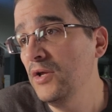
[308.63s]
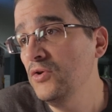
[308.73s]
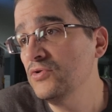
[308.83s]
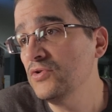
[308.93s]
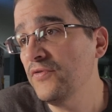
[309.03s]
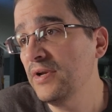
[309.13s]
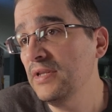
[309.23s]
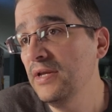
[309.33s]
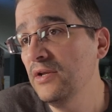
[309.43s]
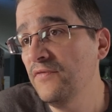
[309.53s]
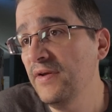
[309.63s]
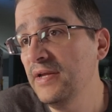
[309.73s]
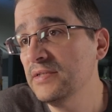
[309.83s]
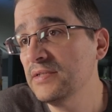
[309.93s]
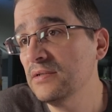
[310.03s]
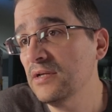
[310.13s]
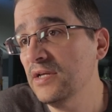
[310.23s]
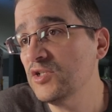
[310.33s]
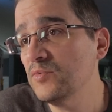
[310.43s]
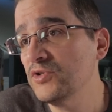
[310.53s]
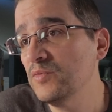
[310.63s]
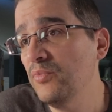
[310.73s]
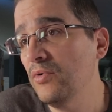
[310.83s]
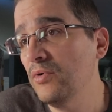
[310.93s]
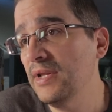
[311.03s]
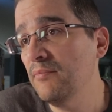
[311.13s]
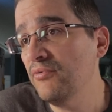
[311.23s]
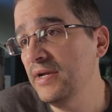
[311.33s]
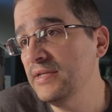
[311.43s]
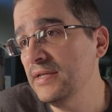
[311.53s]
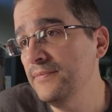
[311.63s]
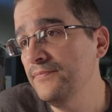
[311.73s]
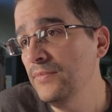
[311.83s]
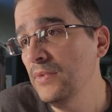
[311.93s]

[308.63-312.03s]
user-friendly interface, customer support, and pricing.